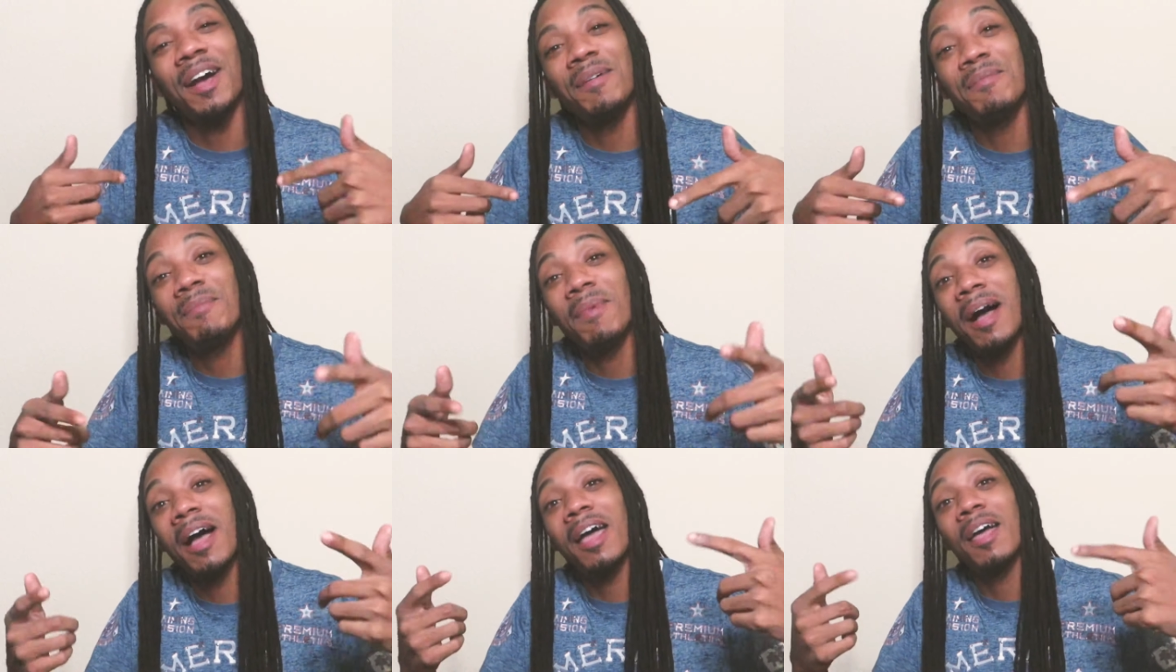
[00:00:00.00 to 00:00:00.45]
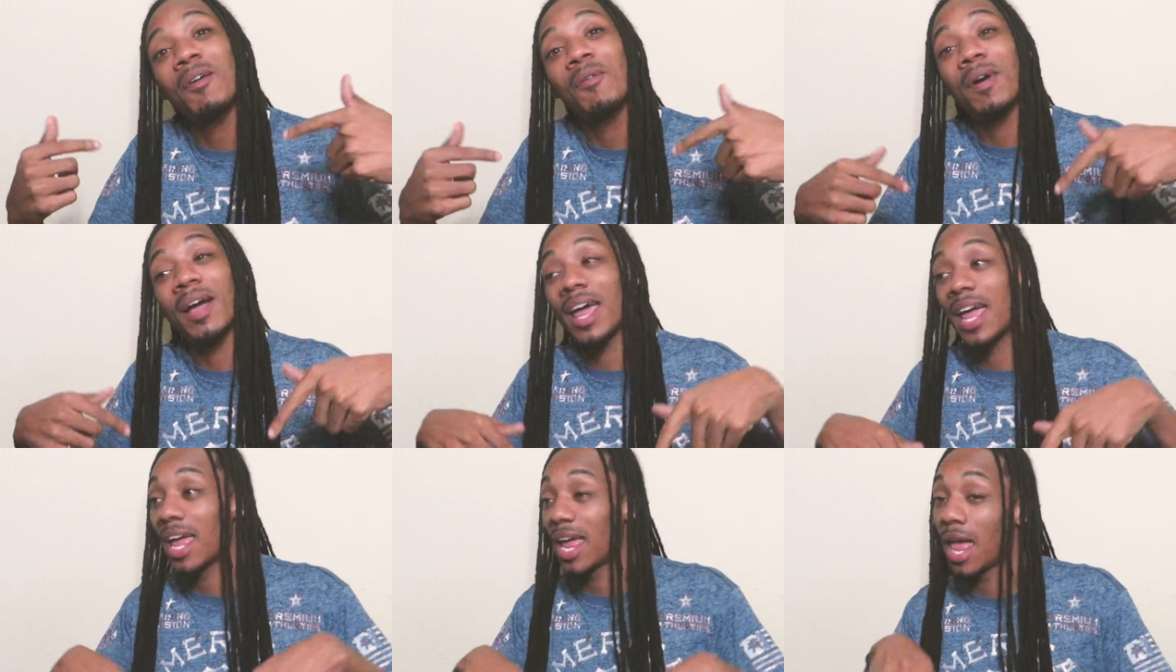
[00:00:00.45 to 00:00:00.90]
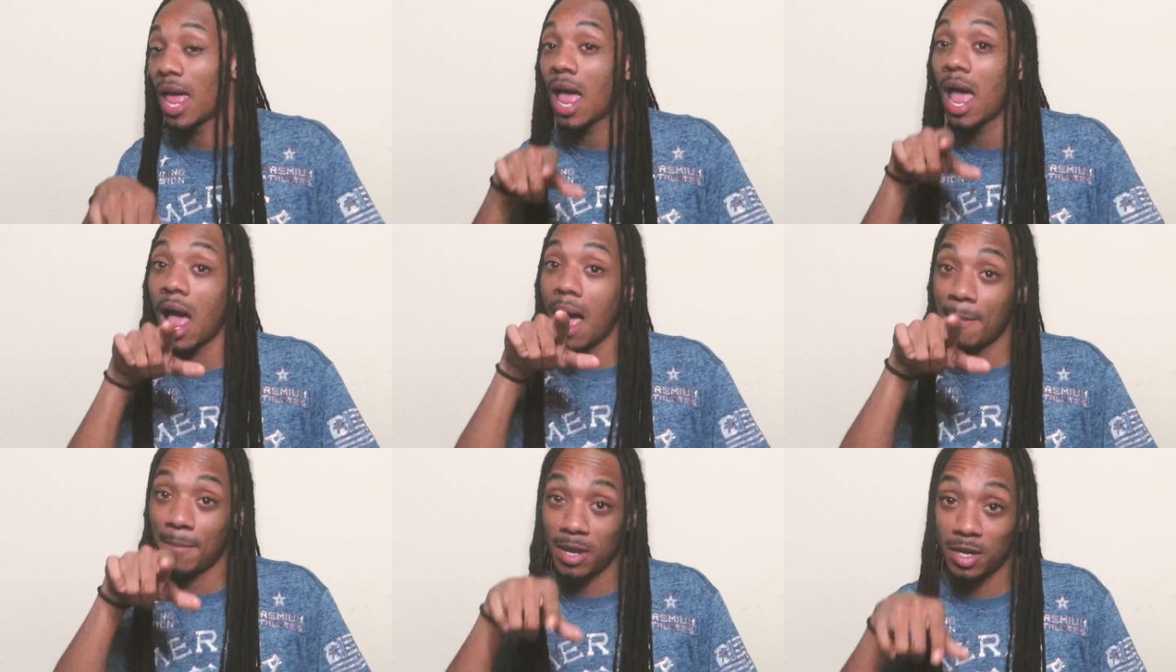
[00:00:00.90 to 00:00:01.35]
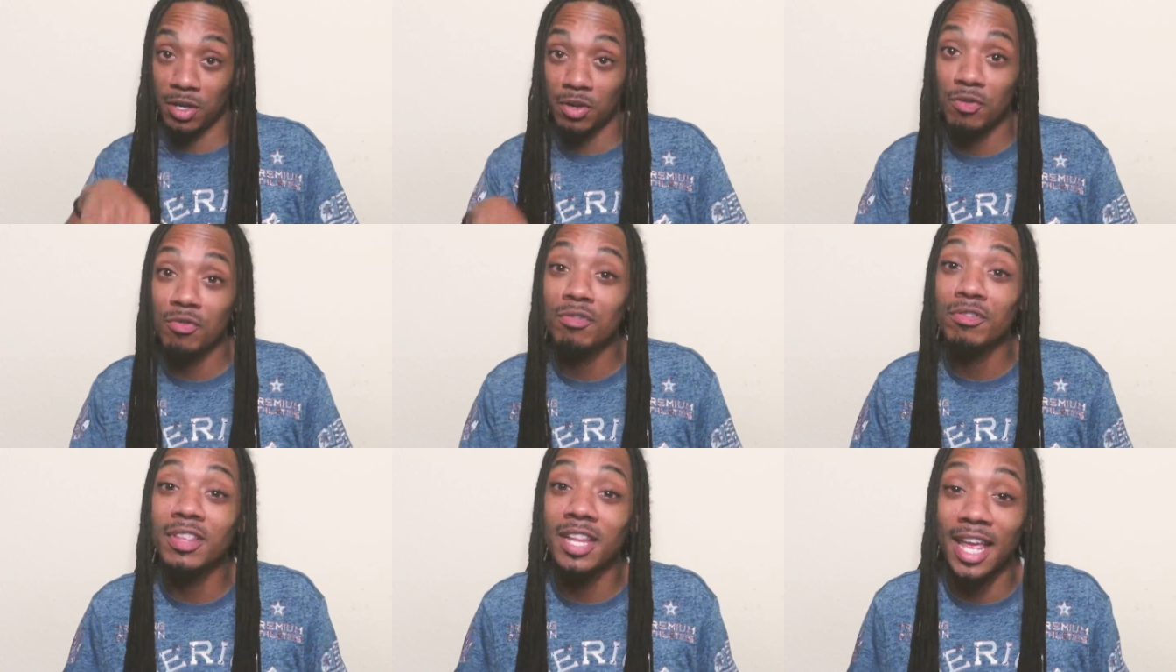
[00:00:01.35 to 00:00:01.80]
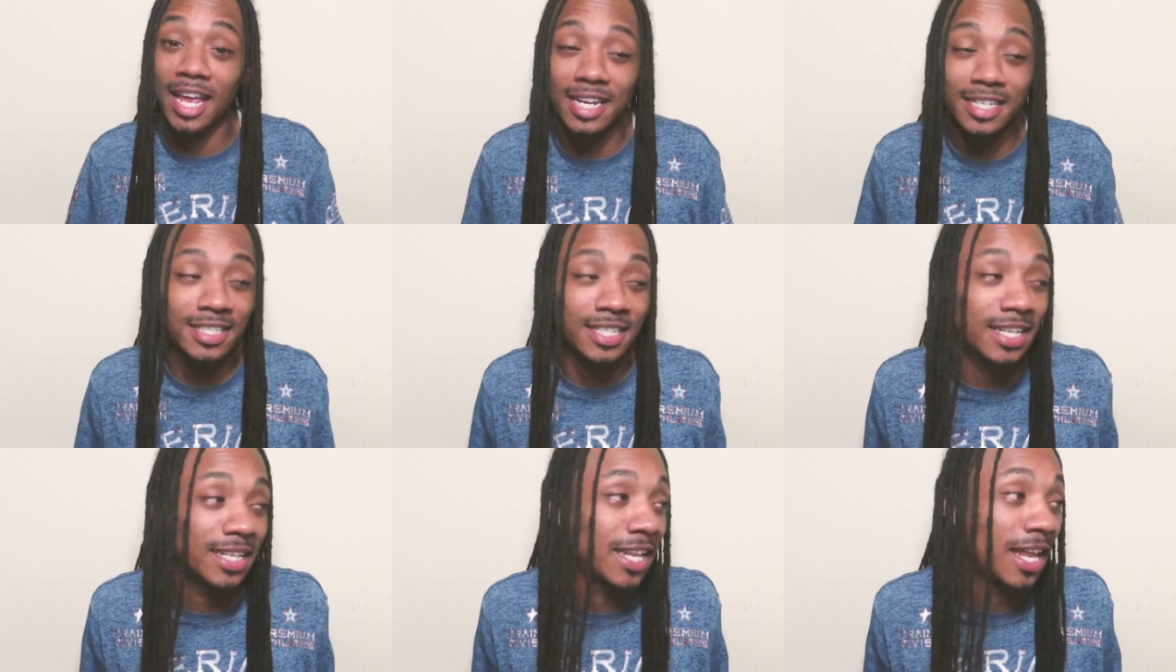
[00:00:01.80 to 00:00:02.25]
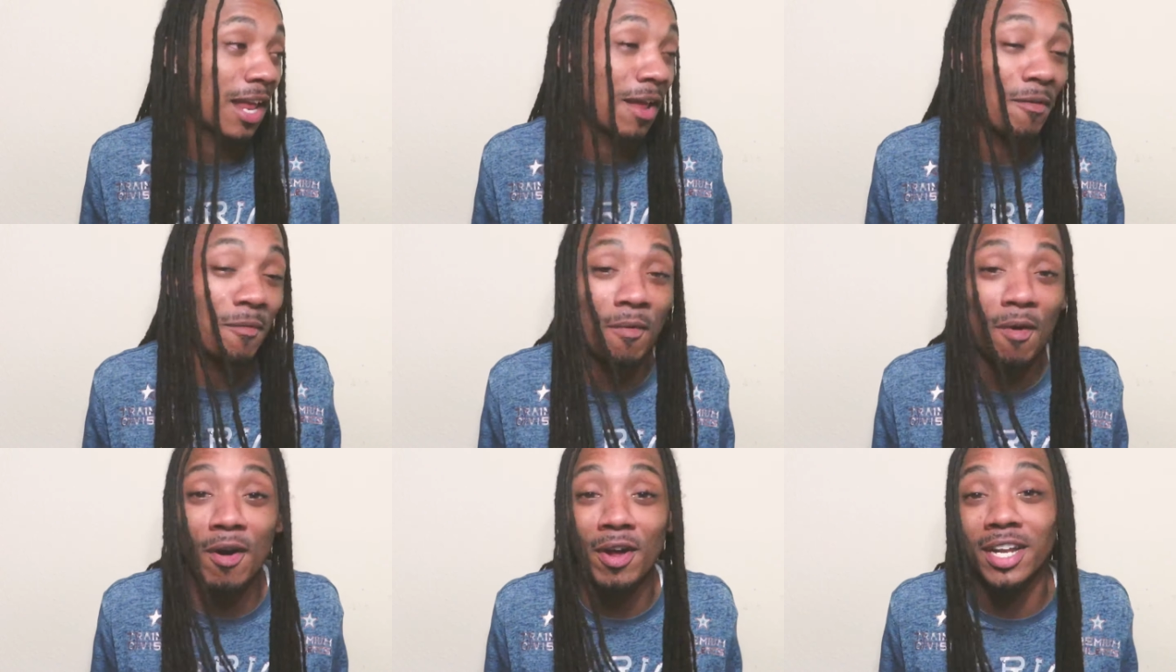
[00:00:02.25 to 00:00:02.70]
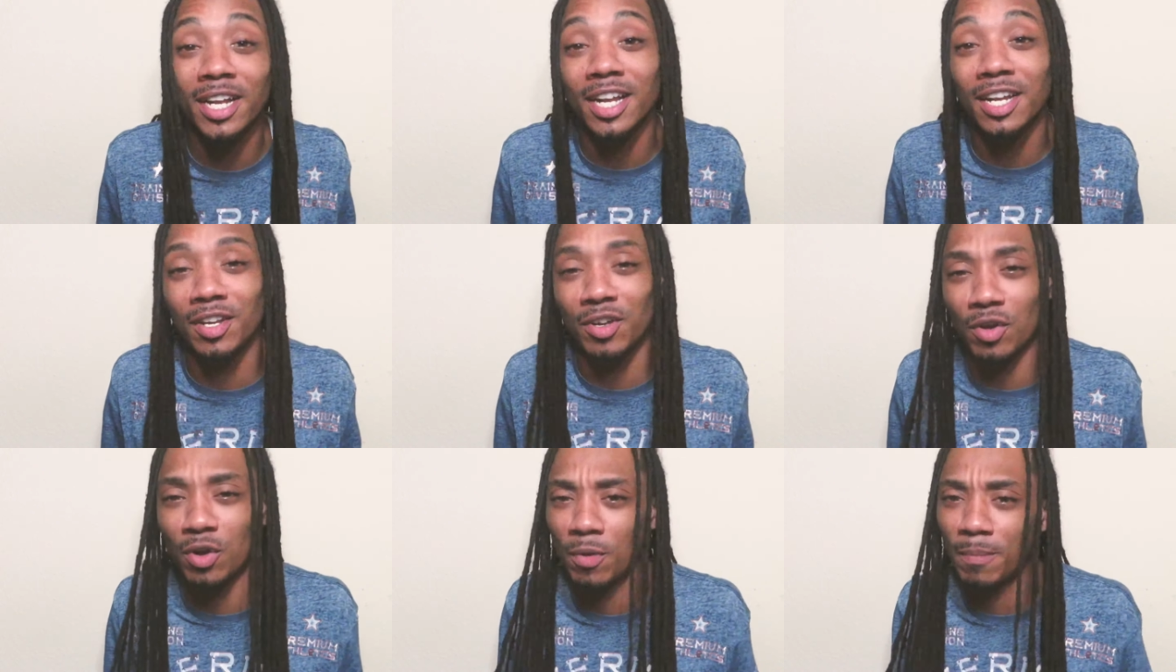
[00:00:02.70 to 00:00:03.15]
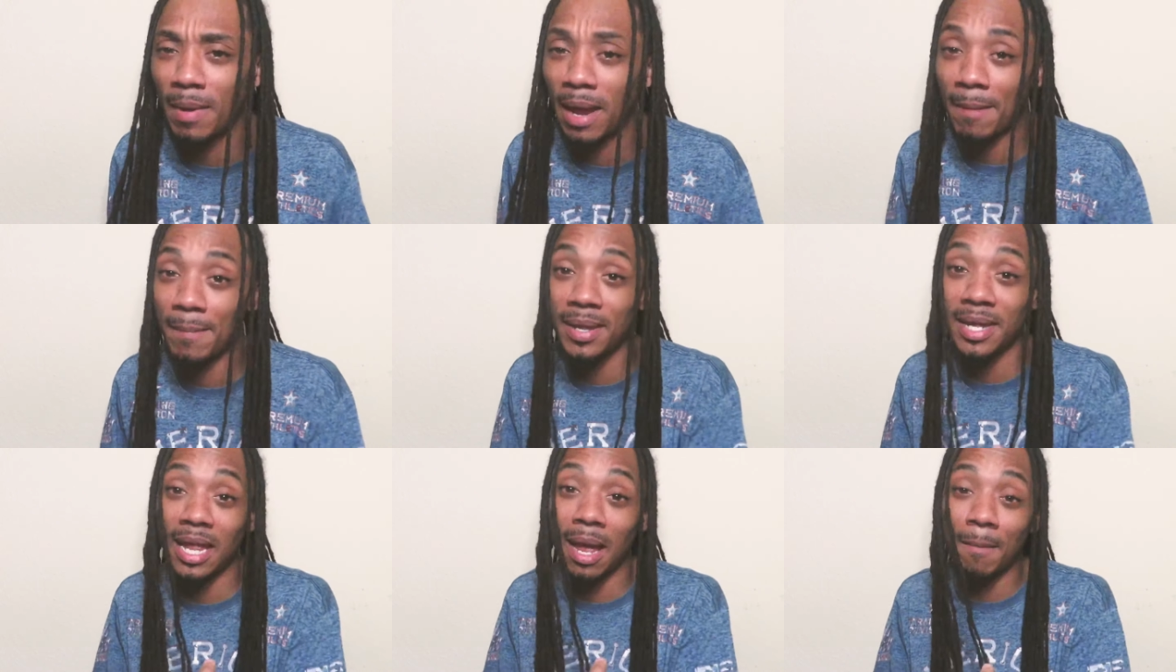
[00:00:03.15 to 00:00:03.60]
my way. I'ma do things he didn't wanna do, baby.